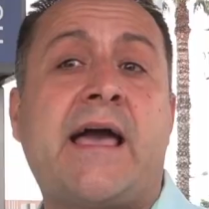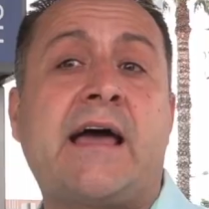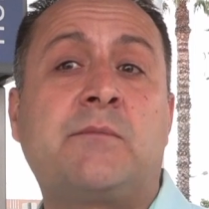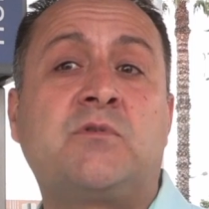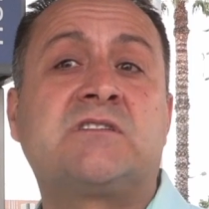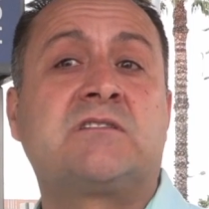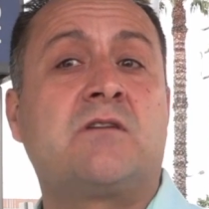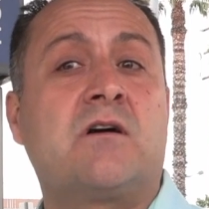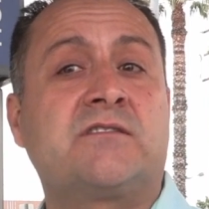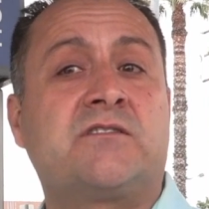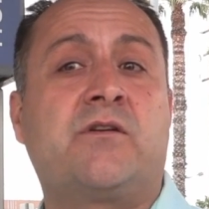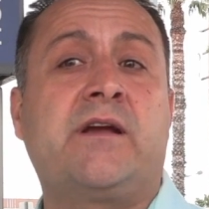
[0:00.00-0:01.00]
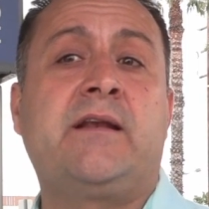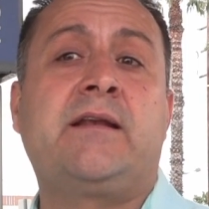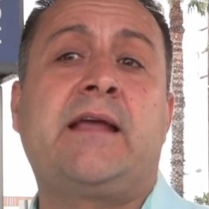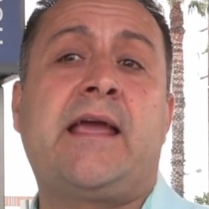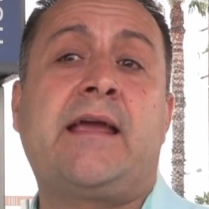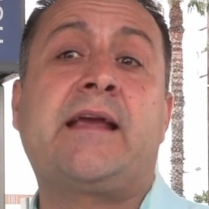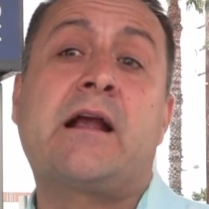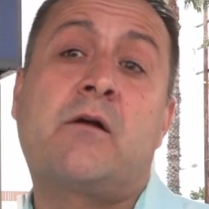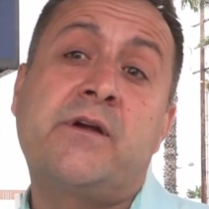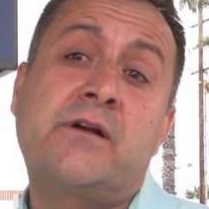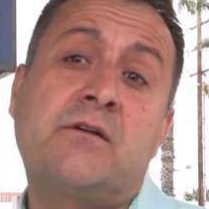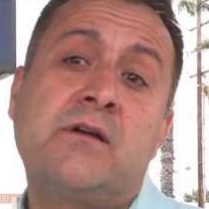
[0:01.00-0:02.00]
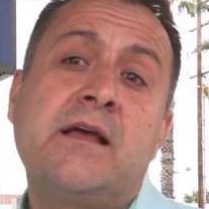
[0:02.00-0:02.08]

animals as long as they're in a carrier.